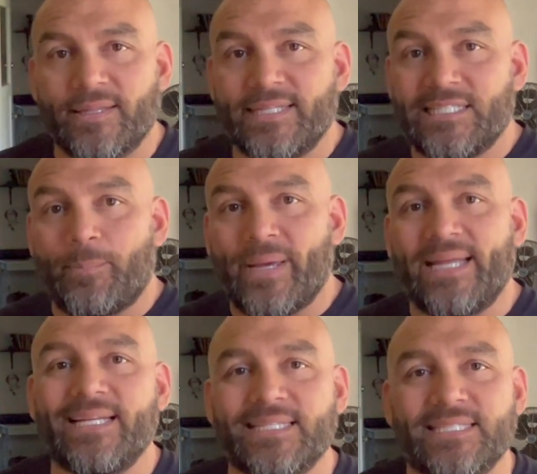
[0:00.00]
the
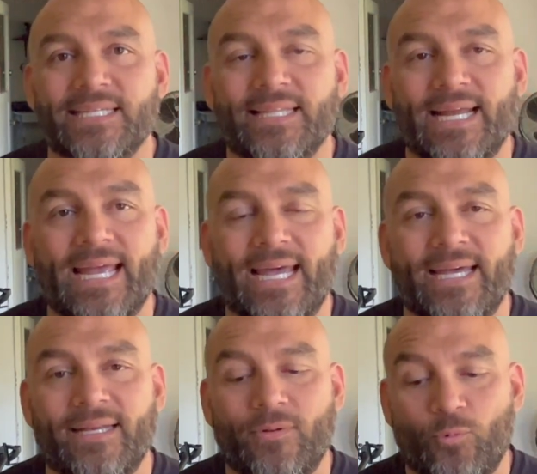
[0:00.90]
dependency that I
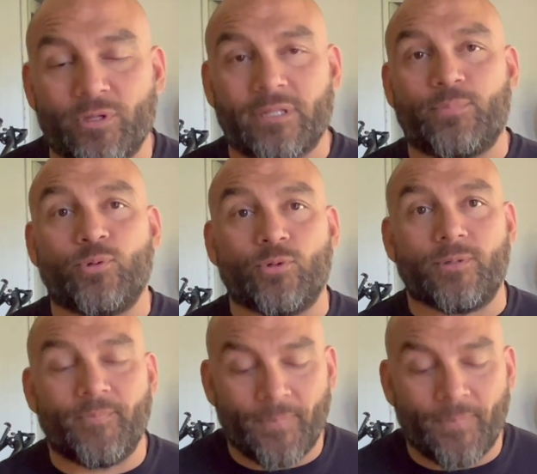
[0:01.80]
had with the pool.